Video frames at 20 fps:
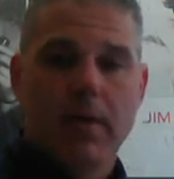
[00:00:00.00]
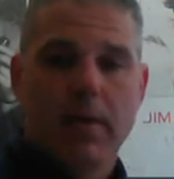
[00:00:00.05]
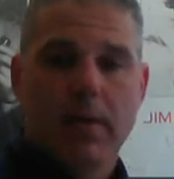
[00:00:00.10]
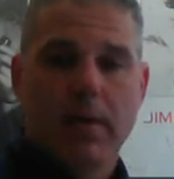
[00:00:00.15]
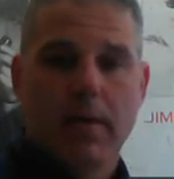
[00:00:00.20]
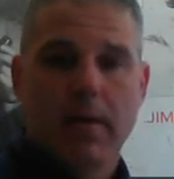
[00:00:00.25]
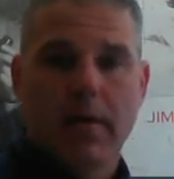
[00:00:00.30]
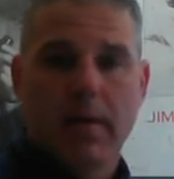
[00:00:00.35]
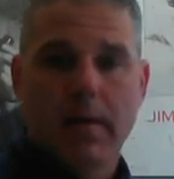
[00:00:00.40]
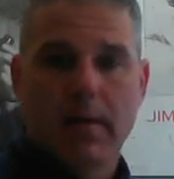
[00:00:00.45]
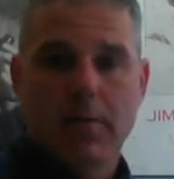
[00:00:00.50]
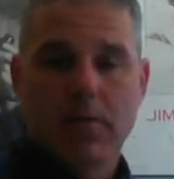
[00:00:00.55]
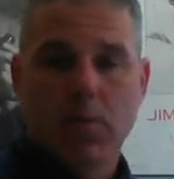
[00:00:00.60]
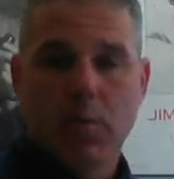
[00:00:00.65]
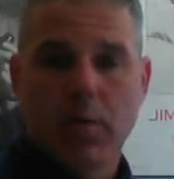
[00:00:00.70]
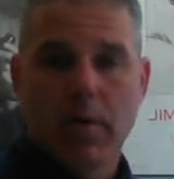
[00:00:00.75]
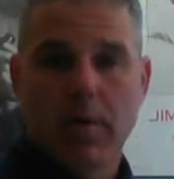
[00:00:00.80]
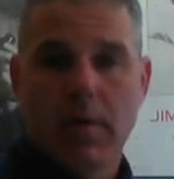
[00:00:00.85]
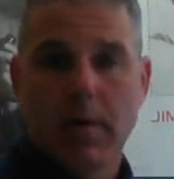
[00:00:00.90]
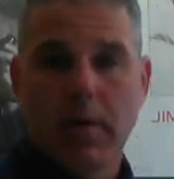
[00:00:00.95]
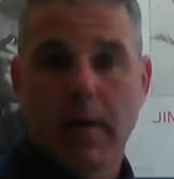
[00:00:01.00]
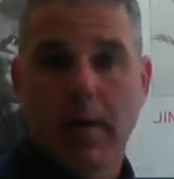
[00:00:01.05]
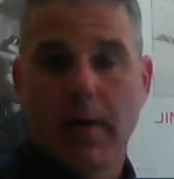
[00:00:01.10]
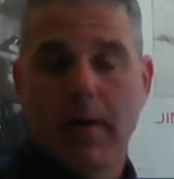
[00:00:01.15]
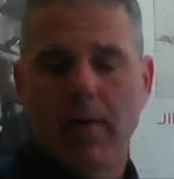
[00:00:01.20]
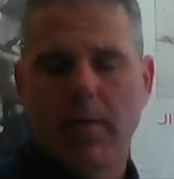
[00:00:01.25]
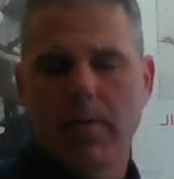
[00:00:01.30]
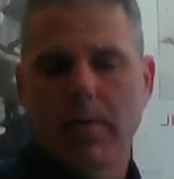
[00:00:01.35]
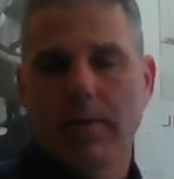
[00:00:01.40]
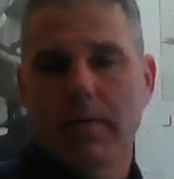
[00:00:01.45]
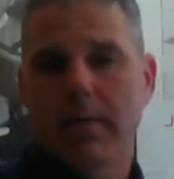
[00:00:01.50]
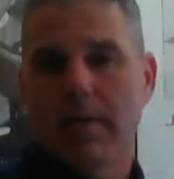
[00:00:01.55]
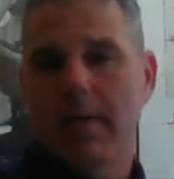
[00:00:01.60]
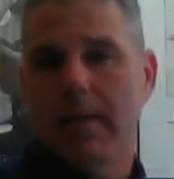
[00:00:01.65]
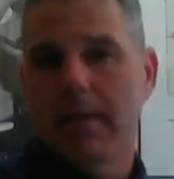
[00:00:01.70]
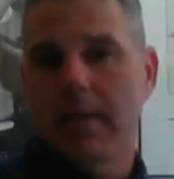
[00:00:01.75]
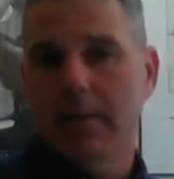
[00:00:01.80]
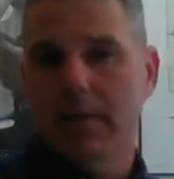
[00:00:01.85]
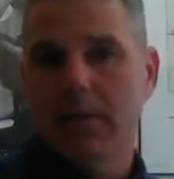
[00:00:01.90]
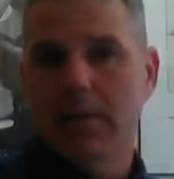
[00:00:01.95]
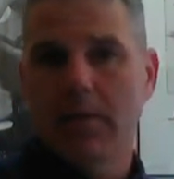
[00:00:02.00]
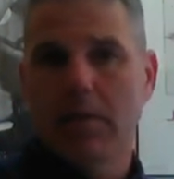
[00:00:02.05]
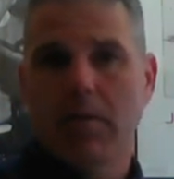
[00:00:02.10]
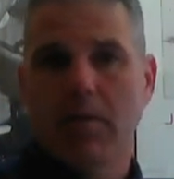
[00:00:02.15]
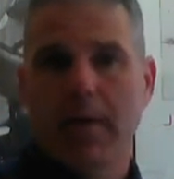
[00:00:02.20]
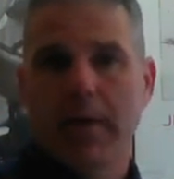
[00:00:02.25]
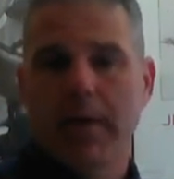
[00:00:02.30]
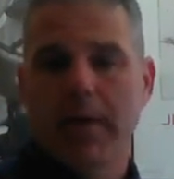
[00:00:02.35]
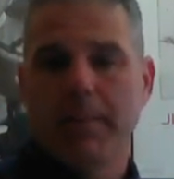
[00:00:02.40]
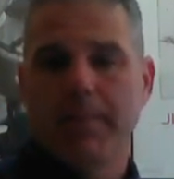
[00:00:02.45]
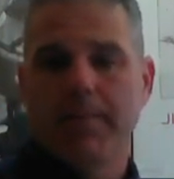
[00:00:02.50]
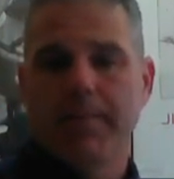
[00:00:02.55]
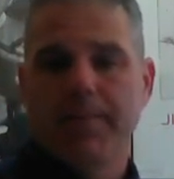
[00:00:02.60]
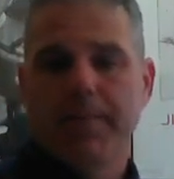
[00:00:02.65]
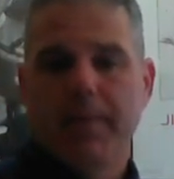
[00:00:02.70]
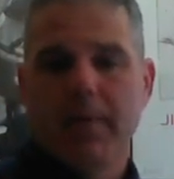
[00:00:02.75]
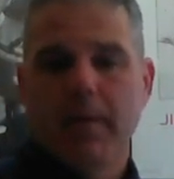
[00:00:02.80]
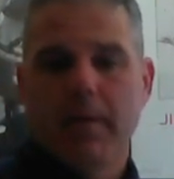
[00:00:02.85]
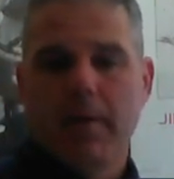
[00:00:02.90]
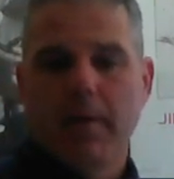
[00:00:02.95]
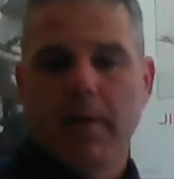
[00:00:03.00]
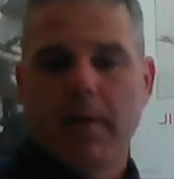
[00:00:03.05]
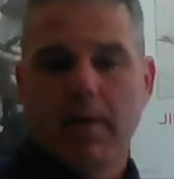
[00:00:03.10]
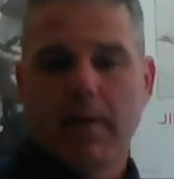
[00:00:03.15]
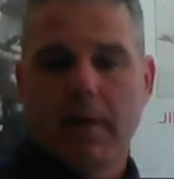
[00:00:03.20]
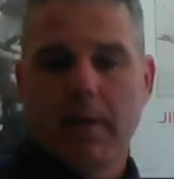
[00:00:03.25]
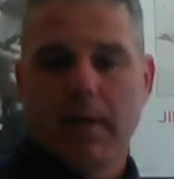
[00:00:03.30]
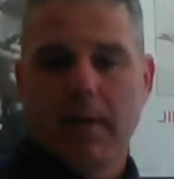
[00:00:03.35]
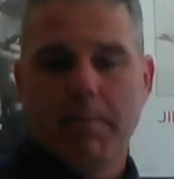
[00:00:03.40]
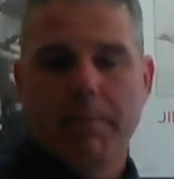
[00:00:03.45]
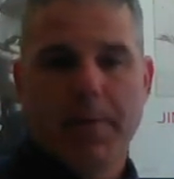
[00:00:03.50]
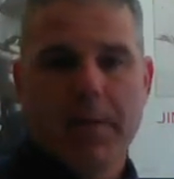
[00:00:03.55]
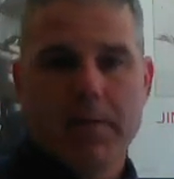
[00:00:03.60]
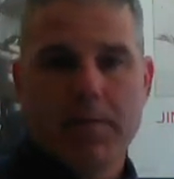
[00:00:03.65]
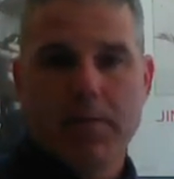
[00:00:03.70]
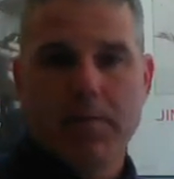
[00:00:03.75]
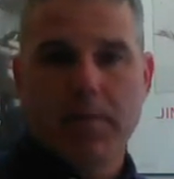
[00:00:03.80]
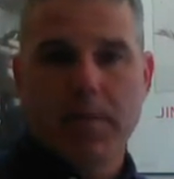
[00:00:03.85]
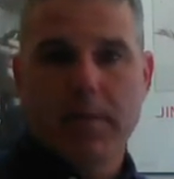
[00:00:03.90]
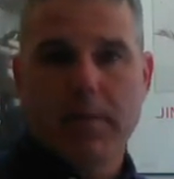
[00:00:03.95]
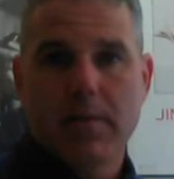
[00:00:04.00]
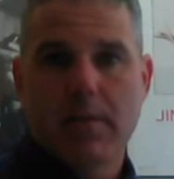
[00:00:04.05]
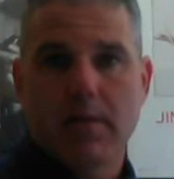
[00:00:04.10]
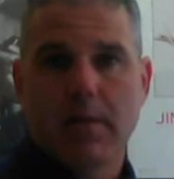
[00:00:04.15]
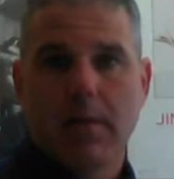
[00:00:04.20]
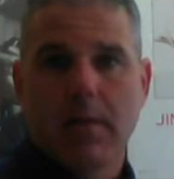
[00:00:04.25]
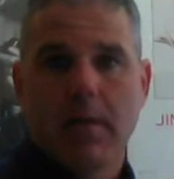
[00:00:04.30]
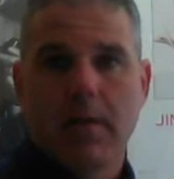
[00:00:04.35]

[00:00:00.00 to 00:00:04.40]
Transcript: a Twitter account, Instagram, Pinterest,